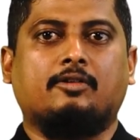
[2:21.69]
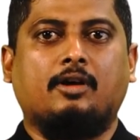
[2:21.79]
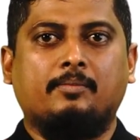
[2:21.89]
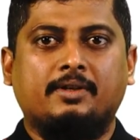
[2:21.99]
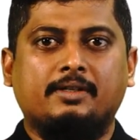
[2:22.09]

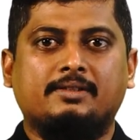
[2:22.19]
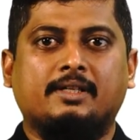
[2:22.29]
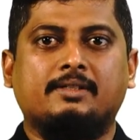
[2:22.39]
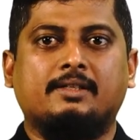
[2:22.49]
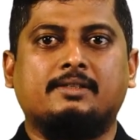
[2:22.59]
Complex
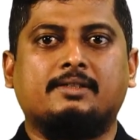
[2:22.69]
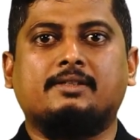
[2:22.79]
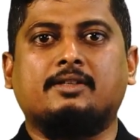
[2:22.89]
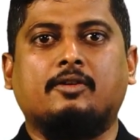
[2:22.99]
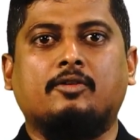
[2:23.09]

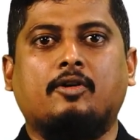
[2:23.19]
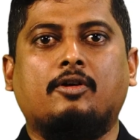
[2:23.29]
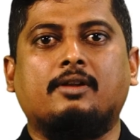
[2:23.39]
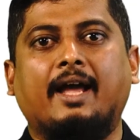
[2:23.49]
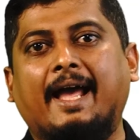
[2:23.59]
sentences are
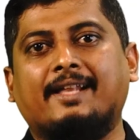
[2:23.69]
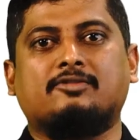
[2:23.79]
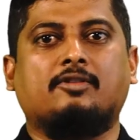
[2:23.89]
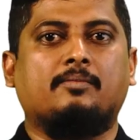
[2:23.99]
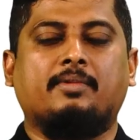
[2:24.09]
not
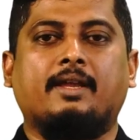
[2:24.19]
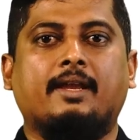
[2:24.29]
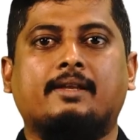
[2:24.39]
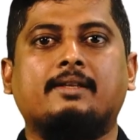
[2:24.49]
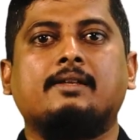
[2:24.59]
as
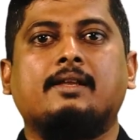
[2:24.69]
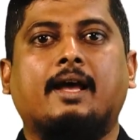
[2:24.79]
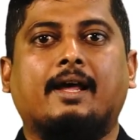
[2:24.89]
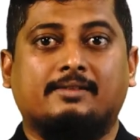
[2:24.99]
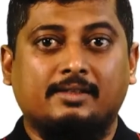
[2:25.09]
complicated
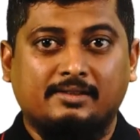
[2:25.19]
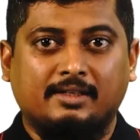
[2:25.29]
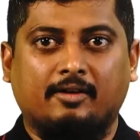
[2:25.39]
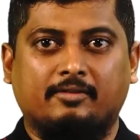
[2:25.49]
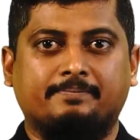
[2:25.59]
as they
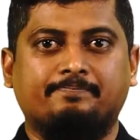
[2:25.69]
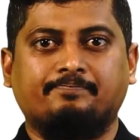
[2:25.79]
sound.